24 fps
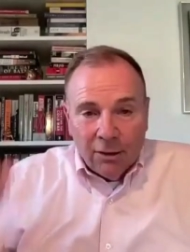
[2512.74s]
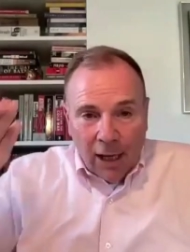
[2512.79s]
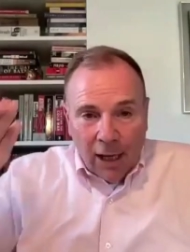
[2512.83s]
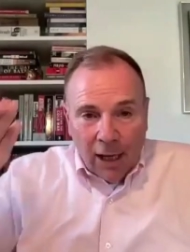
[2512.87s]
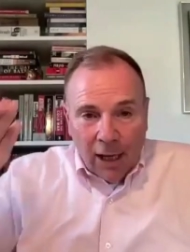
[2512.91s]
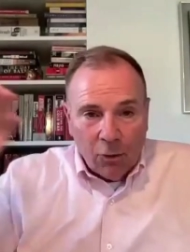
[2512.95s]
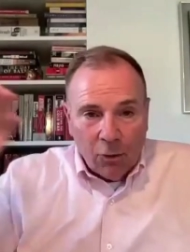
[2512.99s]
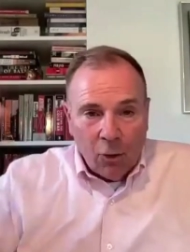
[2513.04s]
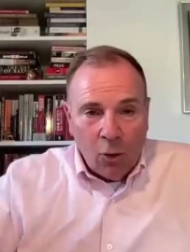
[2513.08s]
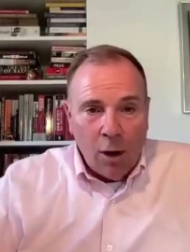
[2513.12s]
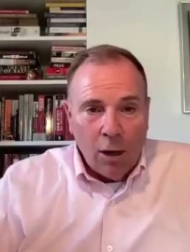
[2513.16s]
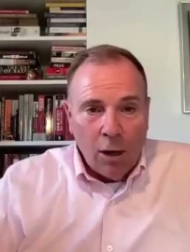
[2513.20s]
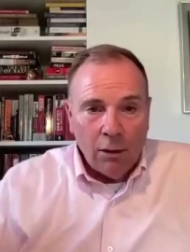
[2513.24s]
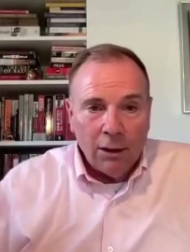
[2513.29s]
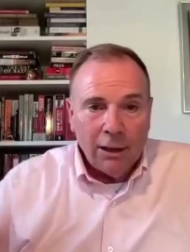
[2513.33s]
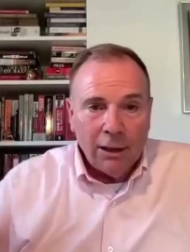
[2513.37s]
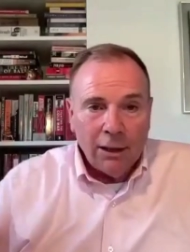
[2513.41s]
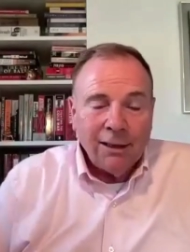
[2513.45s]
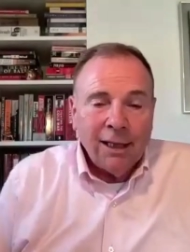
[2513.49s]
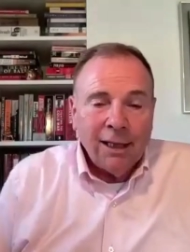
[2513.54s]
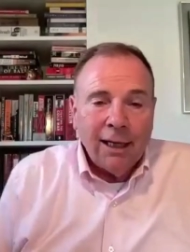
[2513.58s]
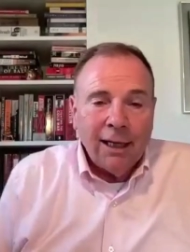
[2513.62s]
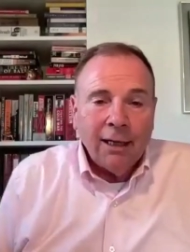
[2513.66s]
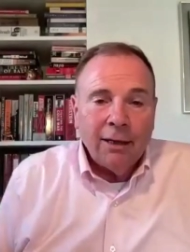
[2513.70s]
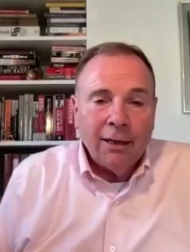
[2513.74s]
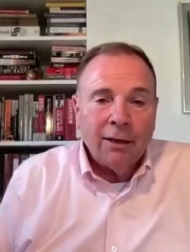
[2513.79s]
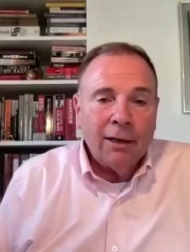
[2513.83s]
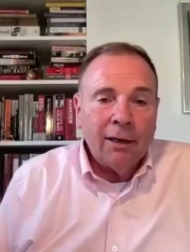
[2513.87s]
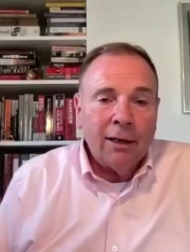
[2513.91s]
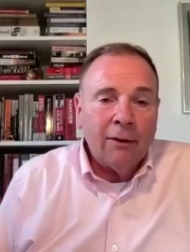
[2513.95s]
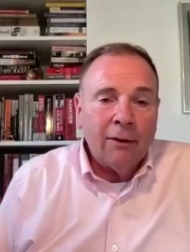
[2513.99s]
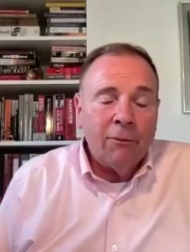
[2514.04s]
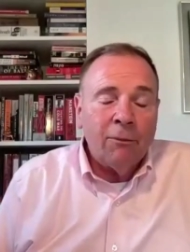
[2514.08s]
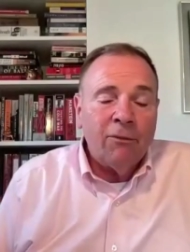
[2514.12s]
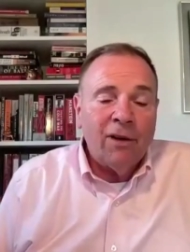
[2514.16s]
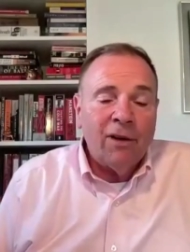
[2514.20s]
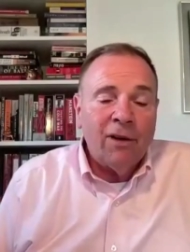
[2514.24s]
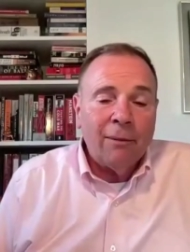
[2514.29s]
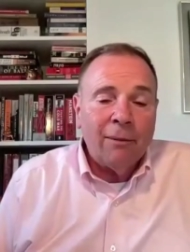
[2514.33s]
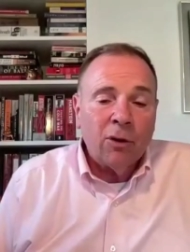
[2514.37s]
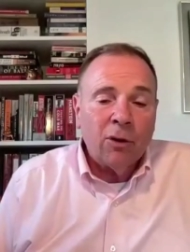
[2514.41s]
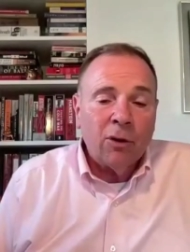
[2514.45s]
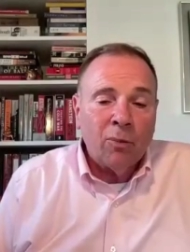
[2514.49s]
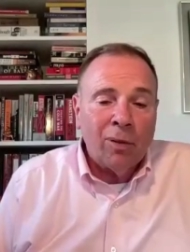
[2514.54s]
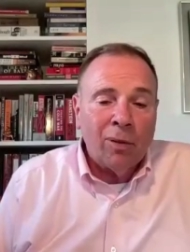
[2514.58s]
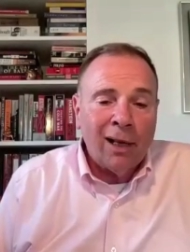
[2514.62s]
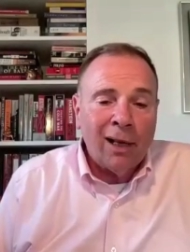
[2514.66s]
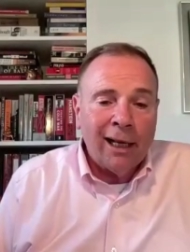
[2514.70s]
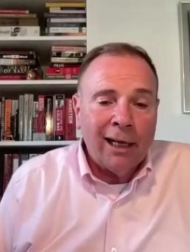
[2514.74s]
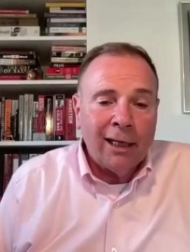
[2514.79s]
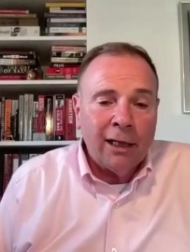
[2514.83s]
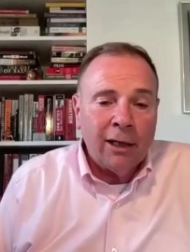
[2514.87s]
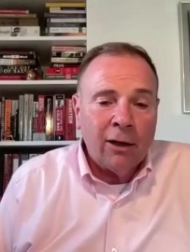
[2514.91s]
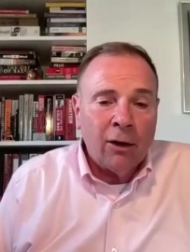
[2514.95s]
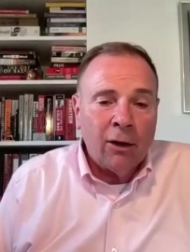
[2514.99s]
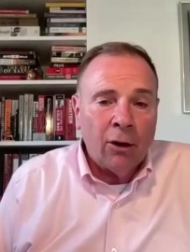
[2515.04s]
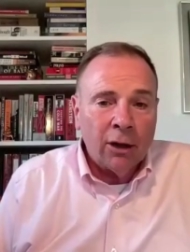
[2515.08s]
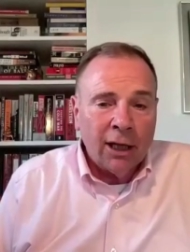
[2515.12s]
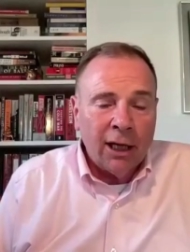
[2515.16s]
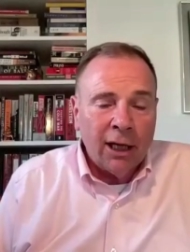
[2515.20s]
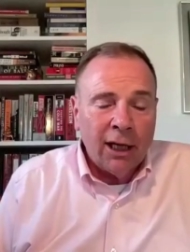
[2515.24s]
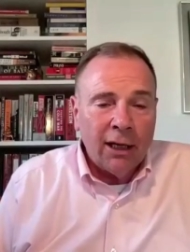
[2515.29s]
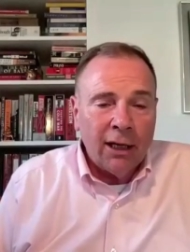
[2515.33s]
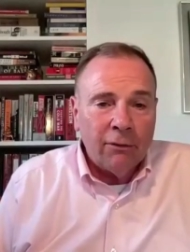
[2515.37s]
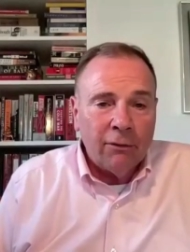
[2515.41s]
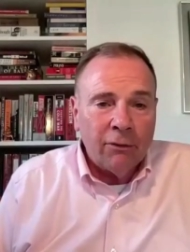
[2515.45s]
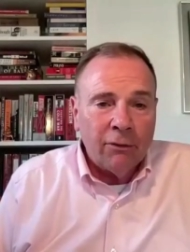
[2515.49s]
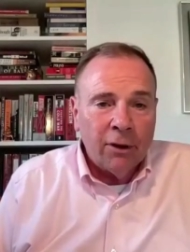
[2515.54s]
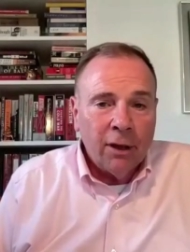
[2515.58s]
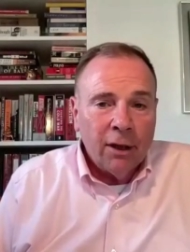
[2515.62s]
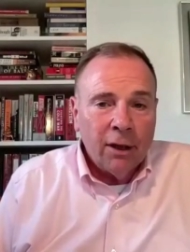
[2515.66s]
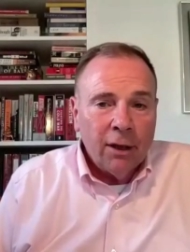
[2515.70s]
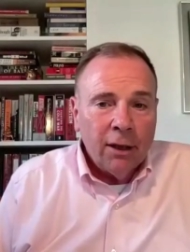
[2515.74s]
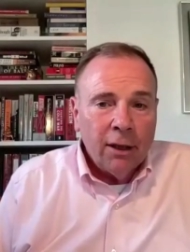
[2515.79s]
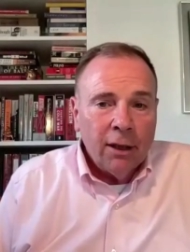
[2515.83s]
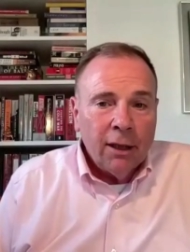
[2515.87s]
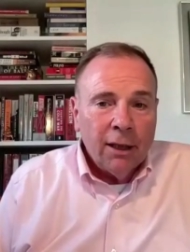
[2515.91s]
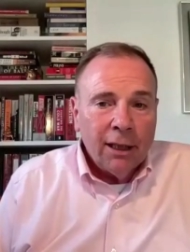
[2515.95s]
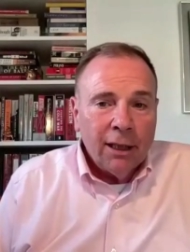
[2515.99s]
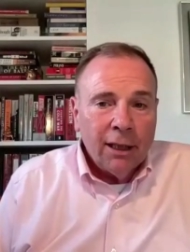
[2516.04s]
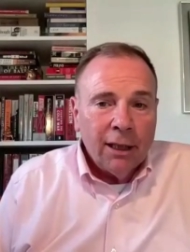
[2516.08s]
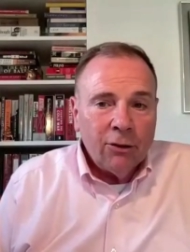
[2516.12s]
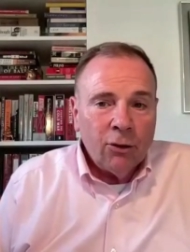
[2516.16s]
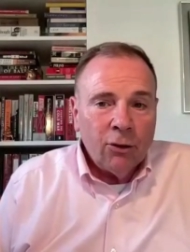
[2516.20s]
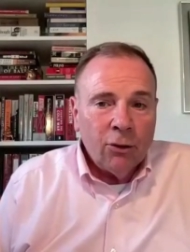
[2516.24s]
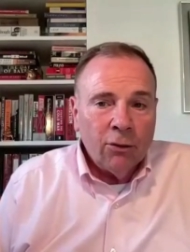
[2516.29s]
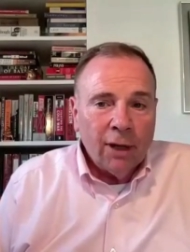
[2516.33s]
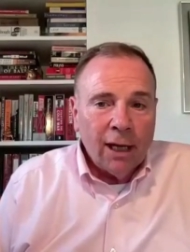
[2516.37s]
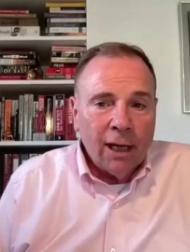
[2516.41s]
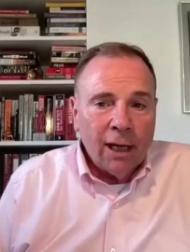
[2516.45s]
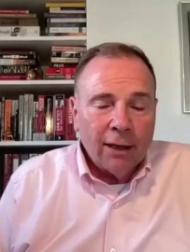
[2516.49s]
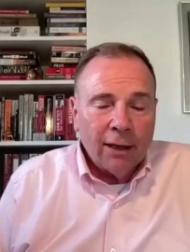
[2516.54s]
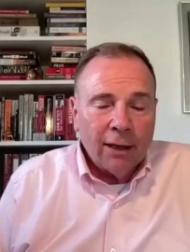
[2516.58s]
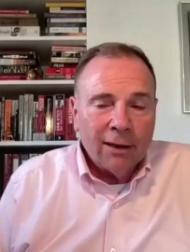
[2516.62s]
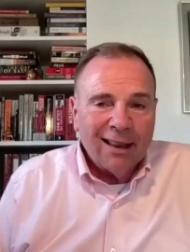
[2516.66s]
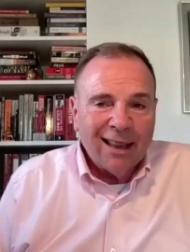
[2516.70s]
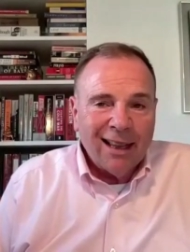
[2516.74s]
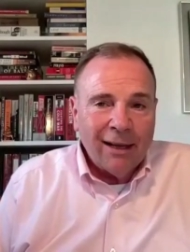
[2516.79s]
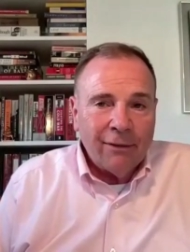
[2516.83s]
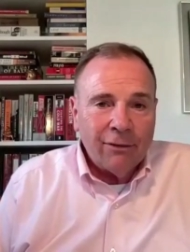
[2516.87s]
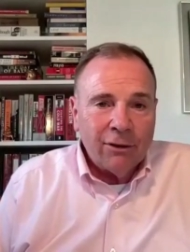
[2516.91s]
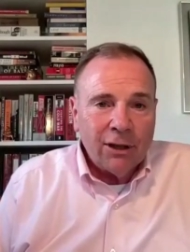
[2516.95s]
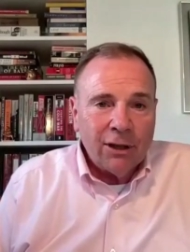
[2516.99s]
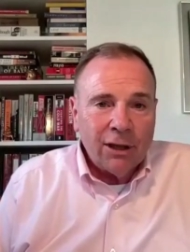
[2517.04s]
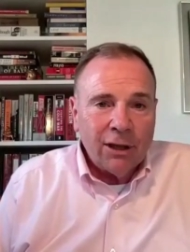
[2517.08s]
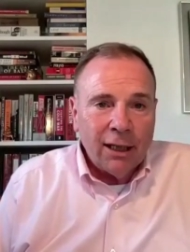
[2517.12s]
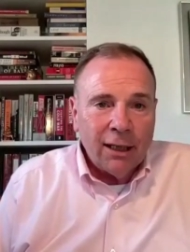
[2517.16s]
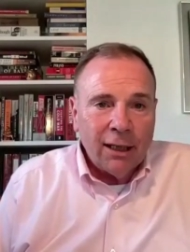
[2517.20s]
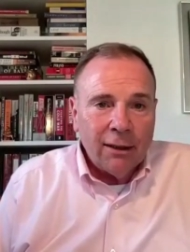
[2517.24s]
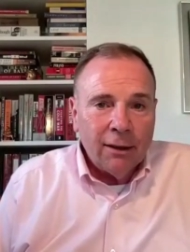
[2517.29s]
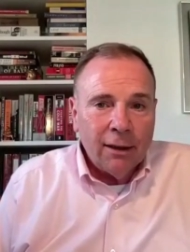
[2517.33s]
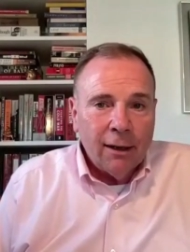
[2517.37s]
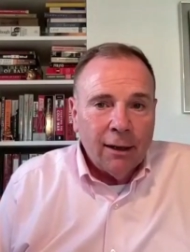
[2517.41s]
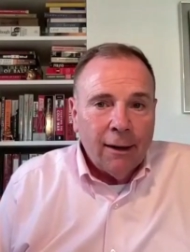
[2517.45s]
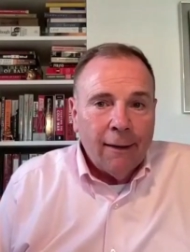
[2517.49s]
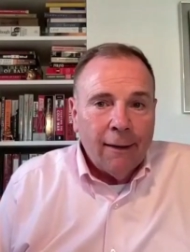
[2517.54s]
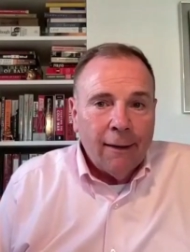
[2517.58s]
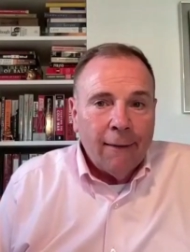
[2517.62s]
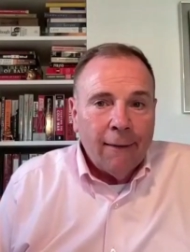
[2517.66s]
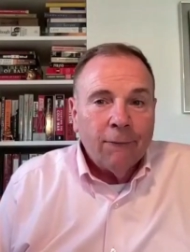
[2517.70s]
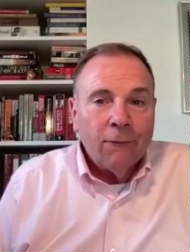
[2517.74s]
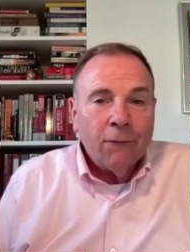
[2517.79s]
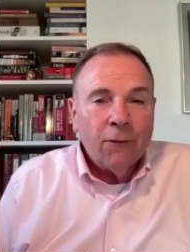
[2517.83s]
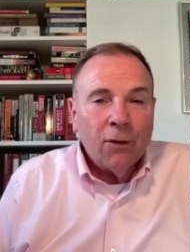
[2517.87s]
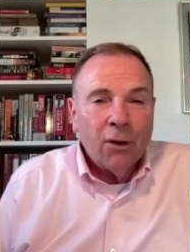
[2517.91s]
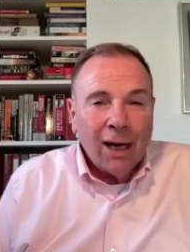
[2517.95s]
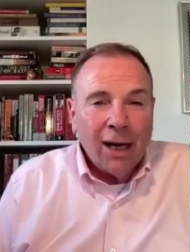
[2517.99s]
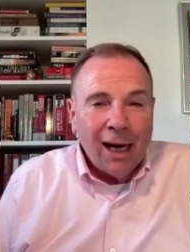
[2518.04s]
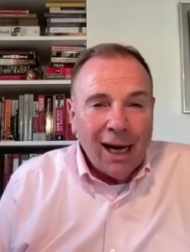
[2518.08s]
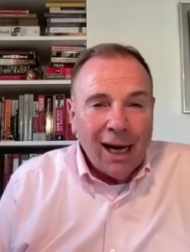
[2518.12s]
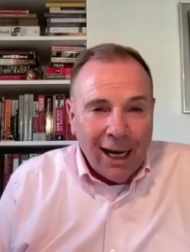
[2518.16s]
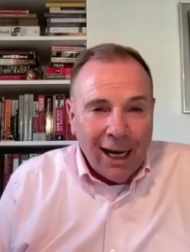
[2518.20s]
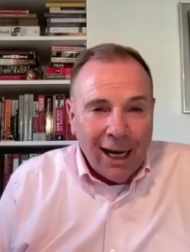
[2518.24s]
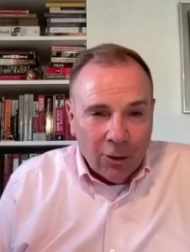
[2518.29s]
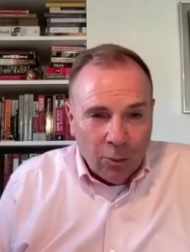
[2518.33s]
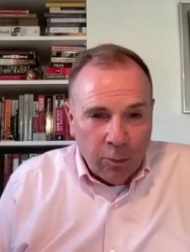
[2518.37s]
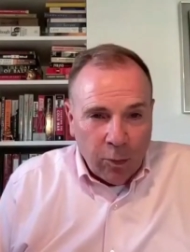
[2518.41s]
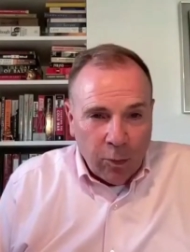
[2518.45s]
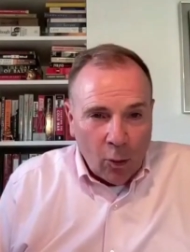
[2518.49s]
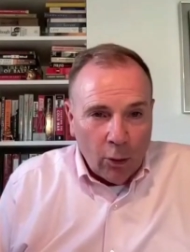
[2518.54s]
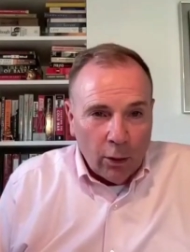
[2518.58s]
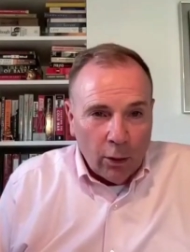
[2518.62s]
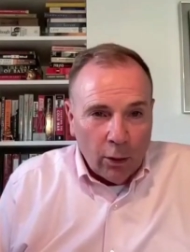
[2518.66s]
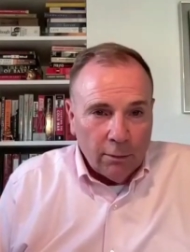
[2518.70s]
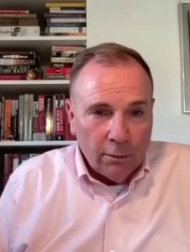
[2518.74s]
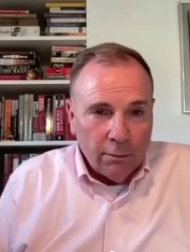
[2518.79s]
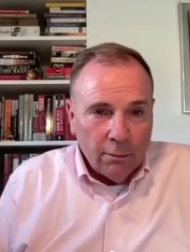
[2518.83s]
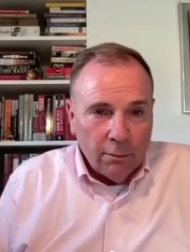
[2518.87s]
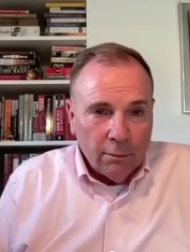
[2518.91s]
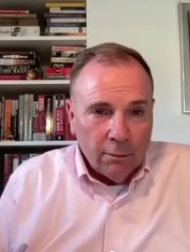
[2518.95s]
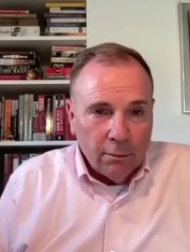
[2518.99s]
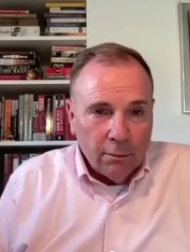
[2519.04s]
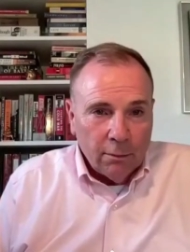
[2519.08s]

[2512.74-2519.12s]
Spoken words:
top quality tanks in the famous plant in Kharkiv in 2017 for export.